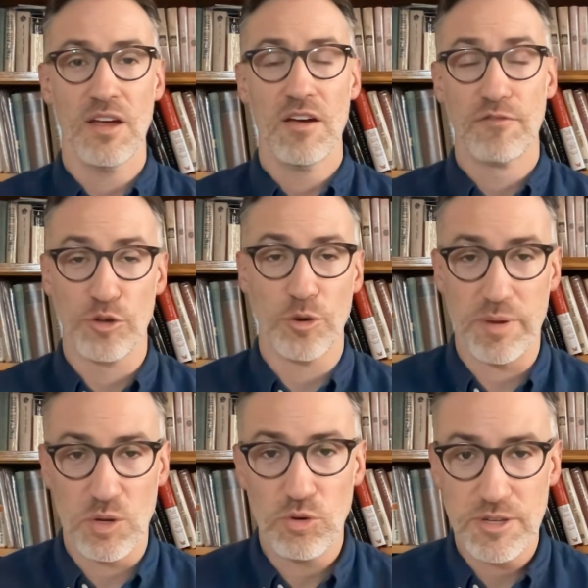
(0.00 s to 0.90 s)
for your
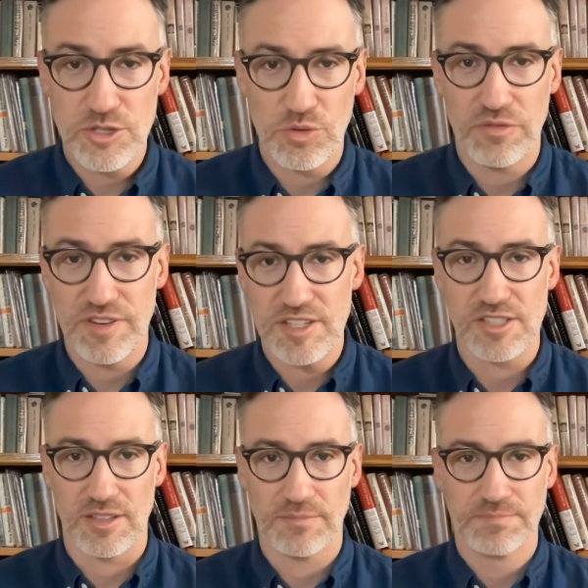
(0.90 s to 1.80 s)
B1, B2
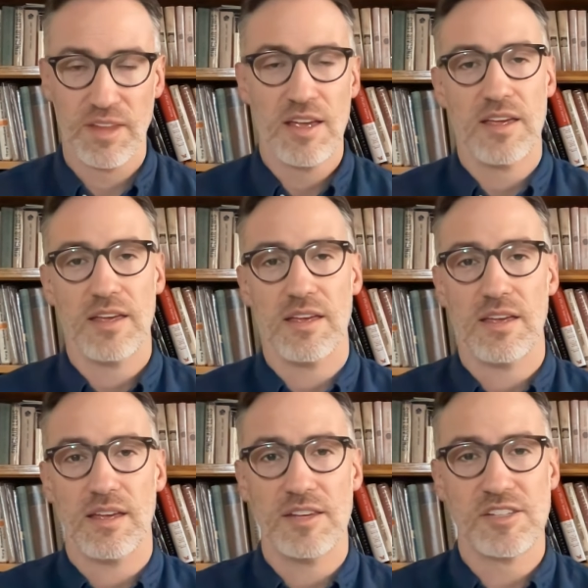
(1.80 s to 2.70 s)
visa
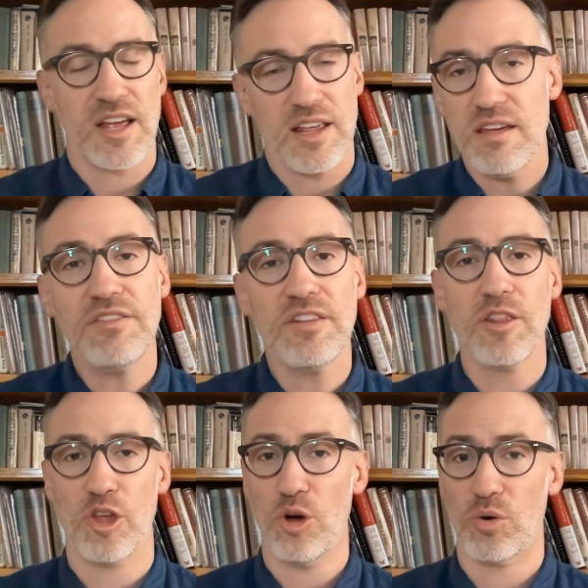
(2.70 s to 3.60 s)
is that even
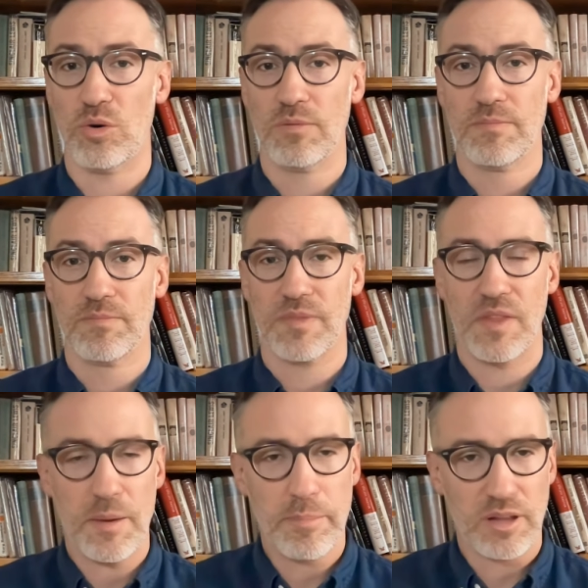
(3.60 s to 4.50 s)
though
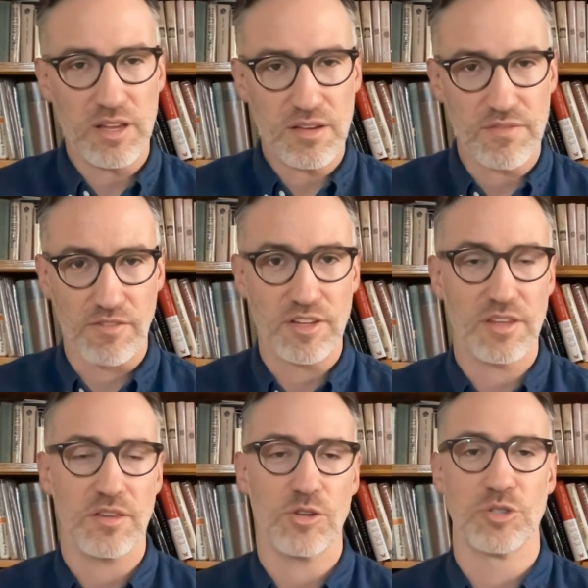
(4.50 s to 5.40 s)
they believe
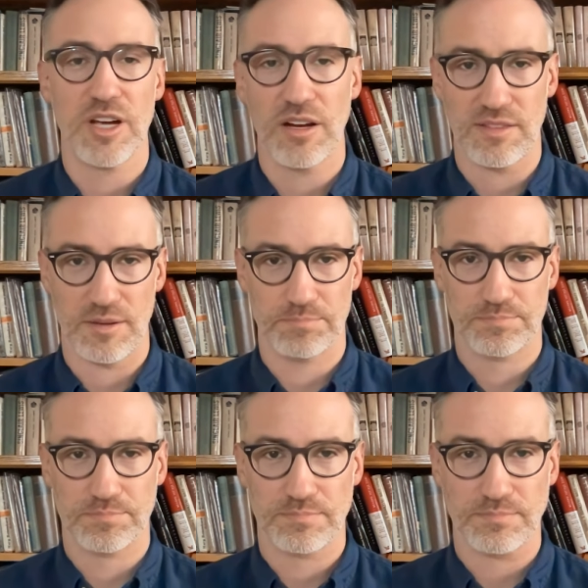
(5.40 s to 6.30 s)
everything that you're telling them,
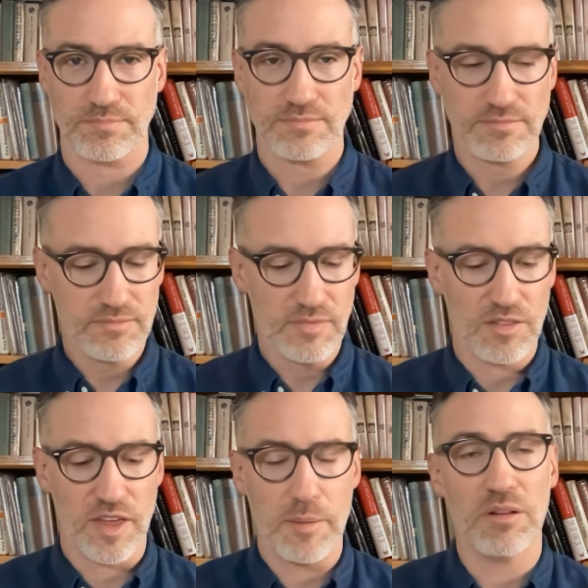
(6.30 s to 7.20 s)

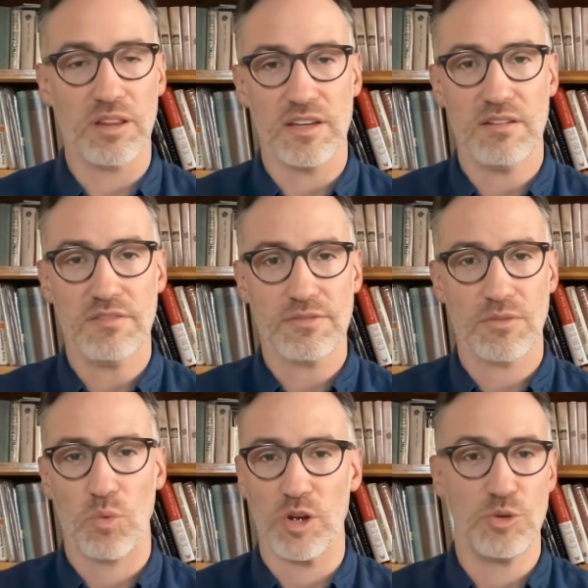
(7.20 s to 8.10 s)
they believe
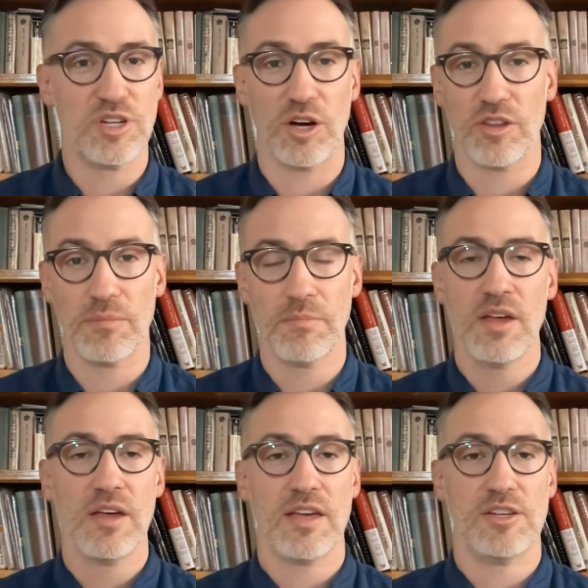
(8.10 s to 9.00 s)
what you tell them
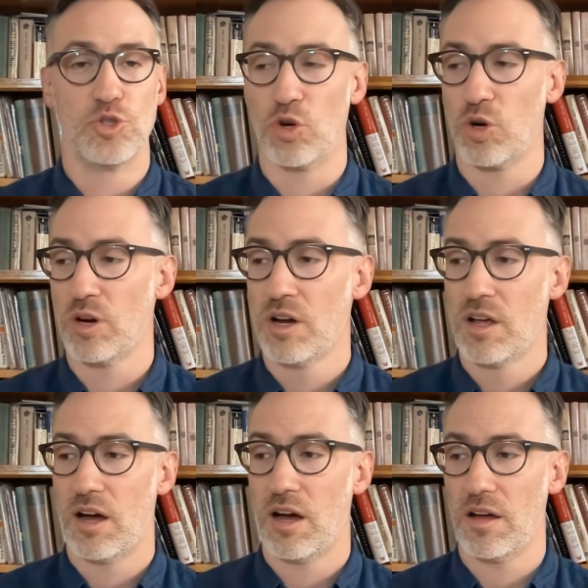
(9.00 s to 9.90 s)
is your
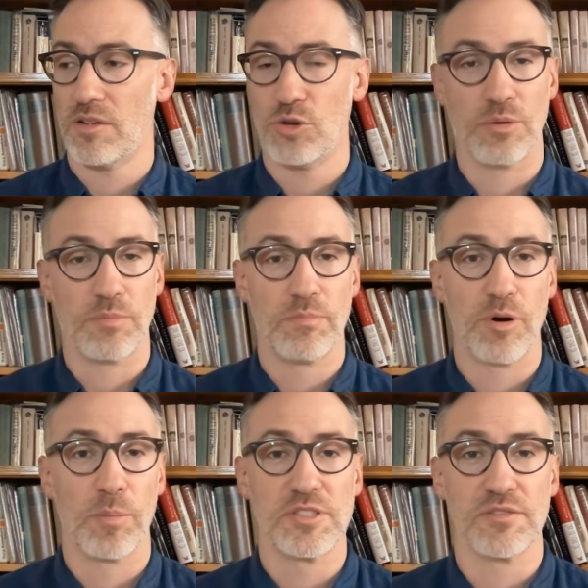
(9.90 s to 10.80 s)
uh, your
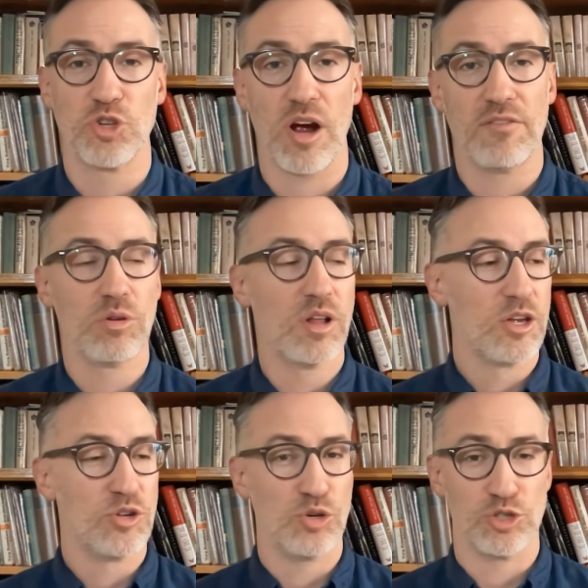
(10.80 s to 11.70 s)
purpose of travel,
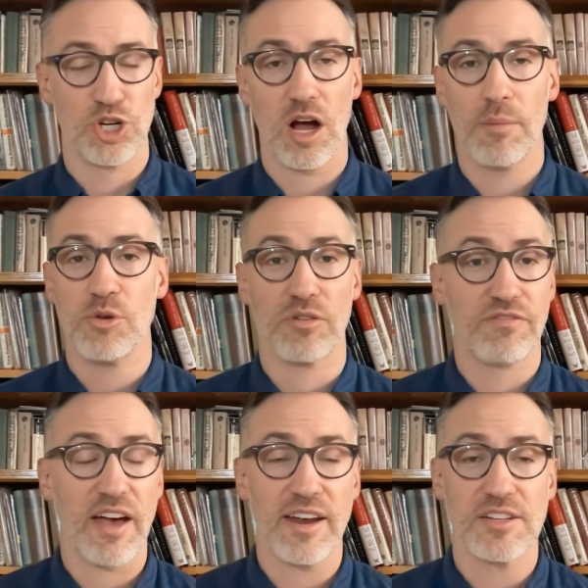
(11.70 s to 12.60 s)
your job, your
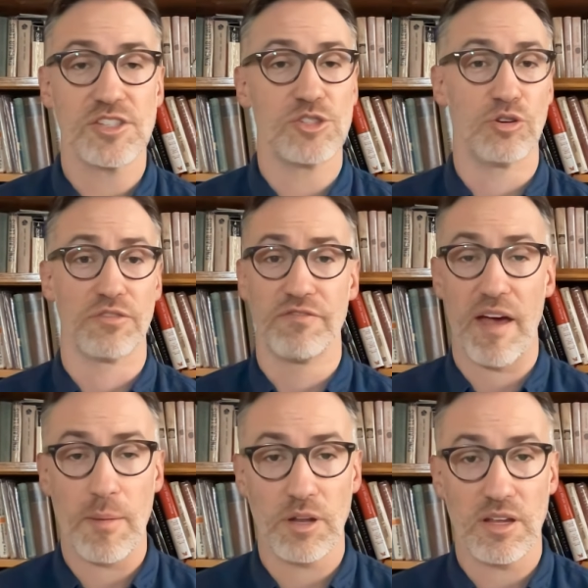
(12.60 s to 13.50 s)
finances, your
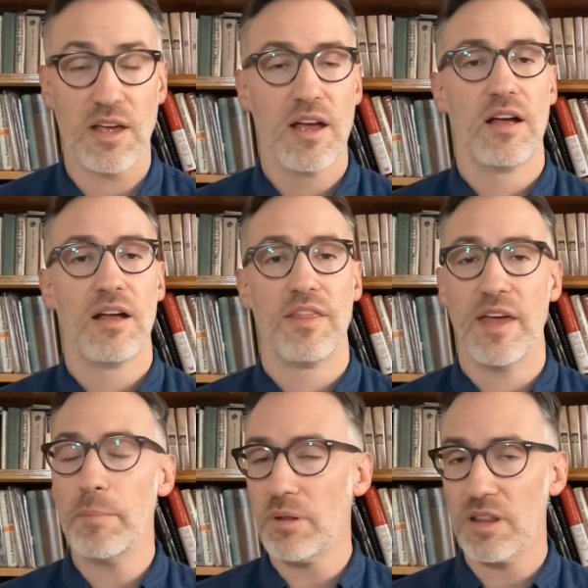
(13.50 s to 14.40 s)
family,
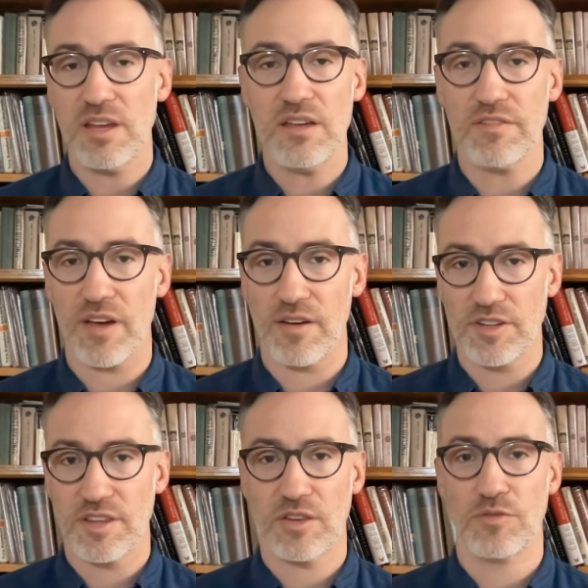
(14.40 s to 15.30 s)
they believe
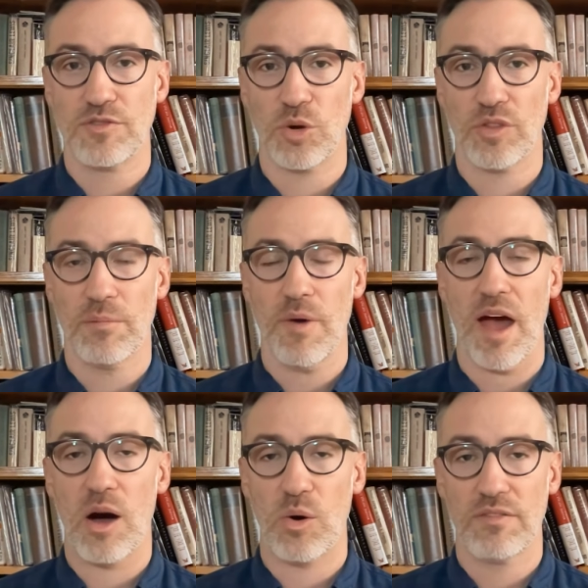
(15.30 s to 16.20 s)
everything that you've told them,
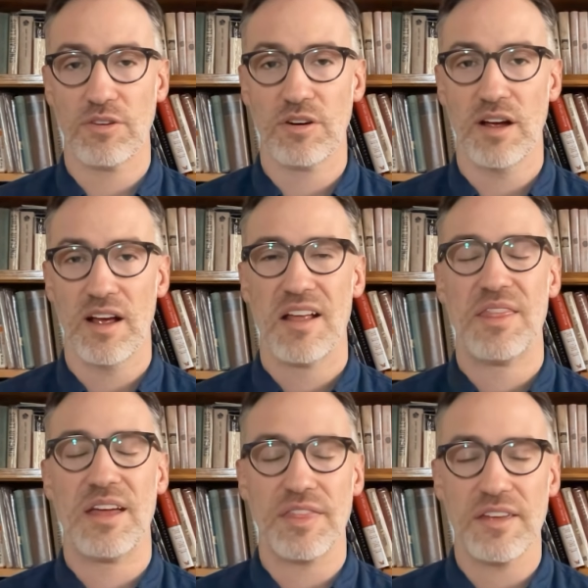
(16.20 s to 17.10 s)
however,
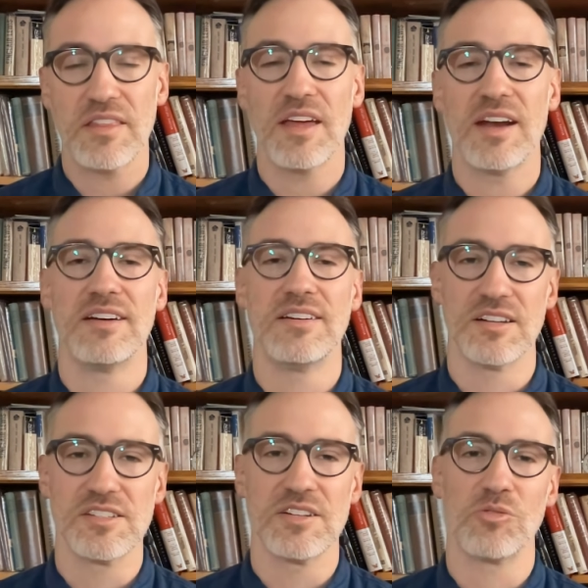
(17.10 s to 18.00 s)
they think that it
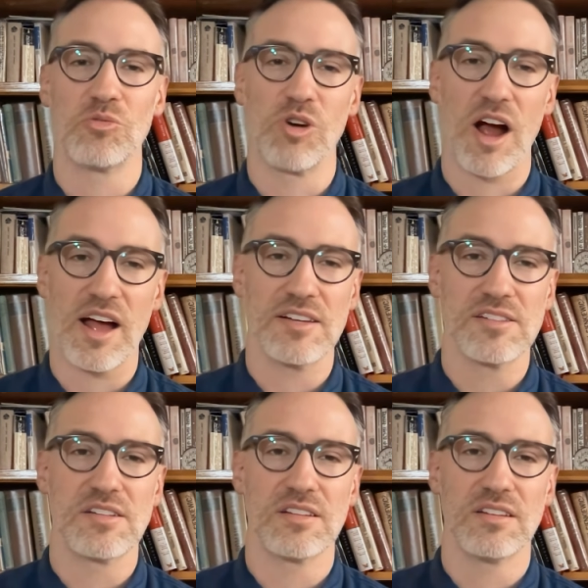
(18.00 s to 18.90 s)
doesn't rise
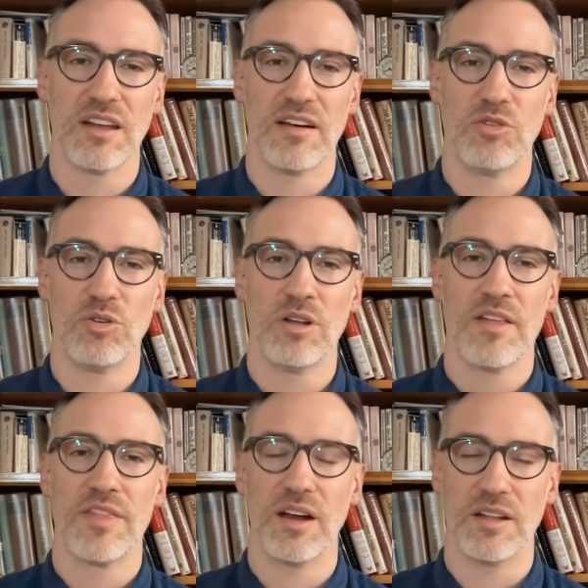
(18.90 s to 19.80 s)
to the level
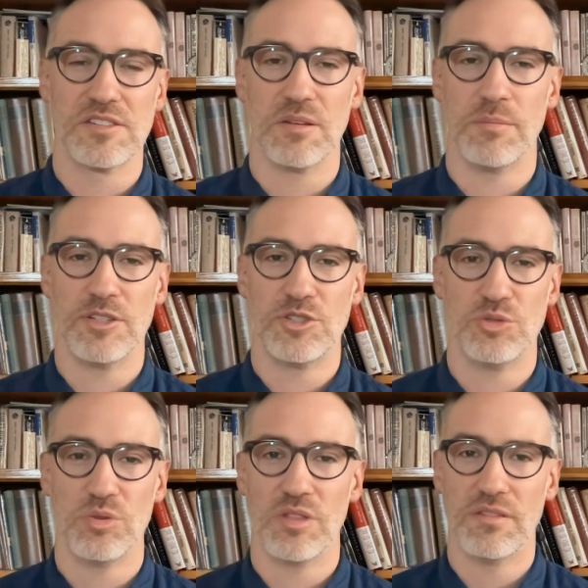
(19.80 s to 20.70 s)
that lets them
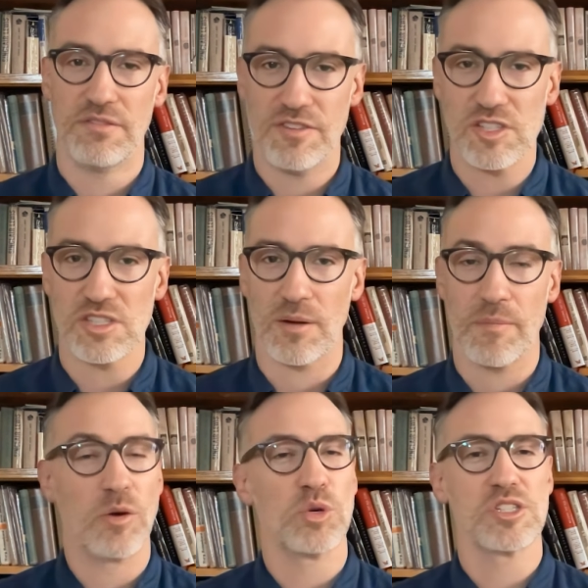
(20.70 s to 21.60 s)
issue the visa.
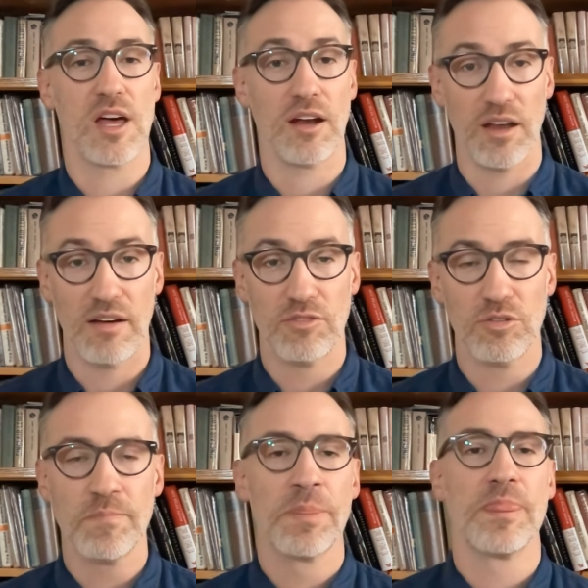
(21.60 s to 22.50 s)
And what's that
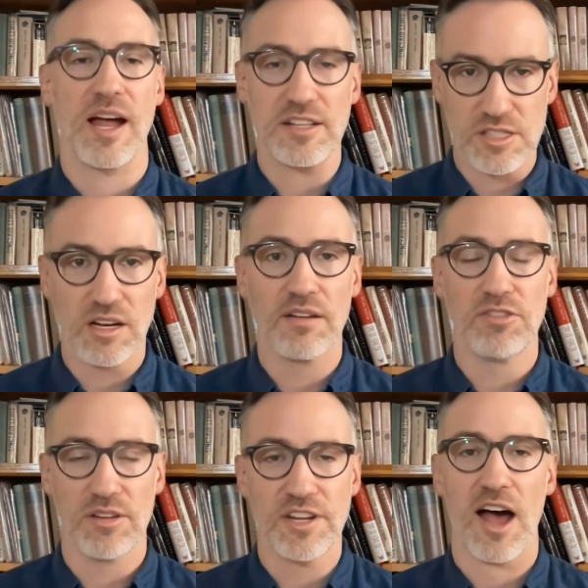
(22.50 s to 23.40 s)
level? That's the level
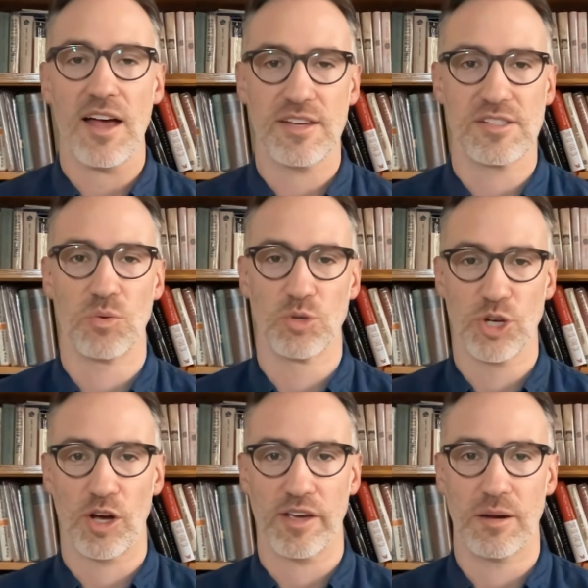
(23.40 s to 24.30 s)
of ties that we're
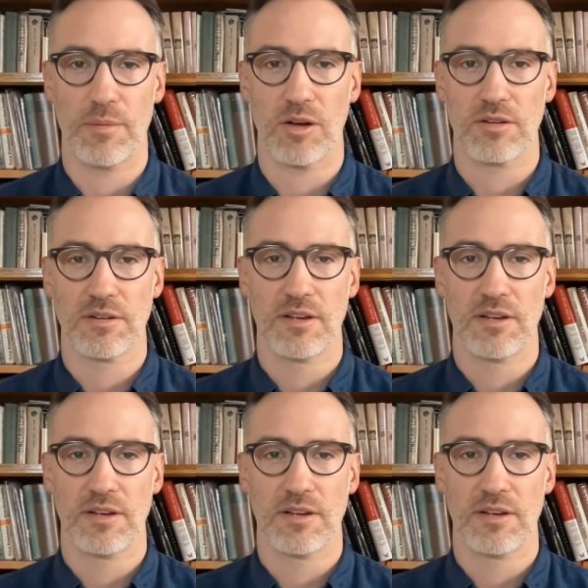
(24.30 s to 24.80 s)
talking about.